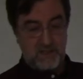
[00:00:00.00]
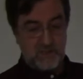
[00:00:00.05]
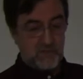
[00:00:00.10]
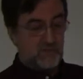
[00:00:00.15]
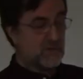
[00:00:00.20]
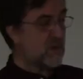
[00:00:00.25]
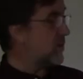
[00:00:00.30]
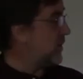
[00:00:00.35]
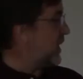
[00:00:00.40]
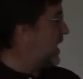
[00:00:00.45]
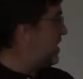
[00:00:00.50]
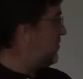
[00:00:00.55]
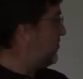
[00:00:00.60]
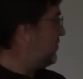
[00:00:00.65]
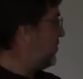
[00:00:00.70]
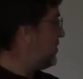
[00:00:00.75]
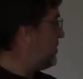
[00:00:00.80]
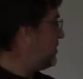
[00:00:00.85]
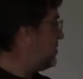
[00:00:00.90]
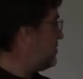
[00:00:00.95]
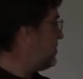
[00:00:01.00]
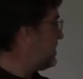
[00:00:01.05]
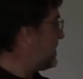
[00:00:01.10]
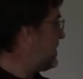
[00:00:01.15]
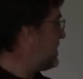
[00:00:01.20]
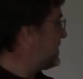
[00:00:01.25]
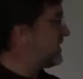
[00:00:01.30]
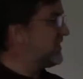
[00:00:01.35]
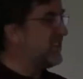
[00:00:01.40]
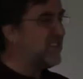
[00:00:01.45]
So how far do you
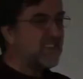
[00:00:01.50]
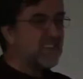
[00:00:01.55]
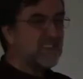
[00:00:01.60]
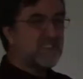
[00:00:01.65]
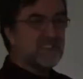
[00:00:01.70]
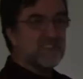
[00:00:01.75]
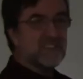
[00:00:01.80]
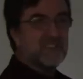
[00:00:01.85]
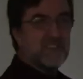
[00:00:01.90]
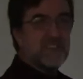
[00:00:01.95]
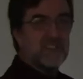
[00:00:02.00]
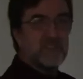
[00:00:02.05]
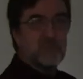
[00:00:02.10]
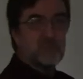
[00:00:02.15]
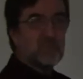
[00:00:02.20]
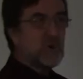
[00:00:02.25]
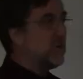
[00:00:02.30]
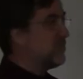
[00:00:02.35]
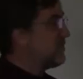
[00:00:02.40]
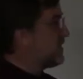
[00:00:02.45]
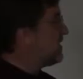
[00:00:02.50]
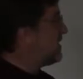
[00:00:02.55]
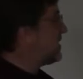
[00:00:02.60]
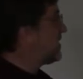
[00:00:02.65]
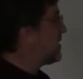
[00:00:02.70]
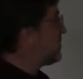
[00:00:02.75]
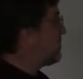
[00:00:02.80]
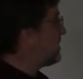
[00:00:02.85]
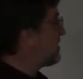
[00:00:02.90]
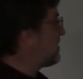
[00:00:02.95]
get? And this is probably
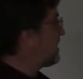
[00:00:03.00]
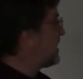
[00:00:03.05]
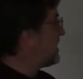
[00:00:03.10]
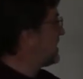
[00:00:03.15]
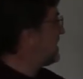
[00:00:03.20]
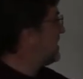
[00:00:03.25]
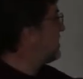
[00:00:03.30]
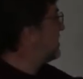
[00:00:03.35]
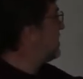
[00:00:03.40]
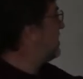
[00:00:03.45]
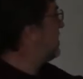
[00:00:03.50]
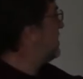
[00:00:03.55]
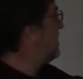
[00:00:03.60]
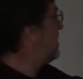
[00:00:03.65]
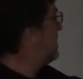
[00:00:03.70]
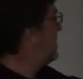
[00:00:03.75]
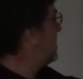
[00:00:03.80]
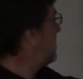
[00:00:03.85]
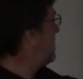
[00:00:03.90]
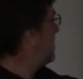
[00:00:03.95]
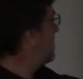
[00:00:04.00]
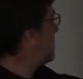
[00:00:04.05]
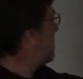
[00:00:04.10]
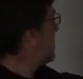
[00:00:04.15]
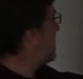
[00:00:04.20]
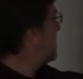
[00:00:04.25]
not the best lighting. Uh, so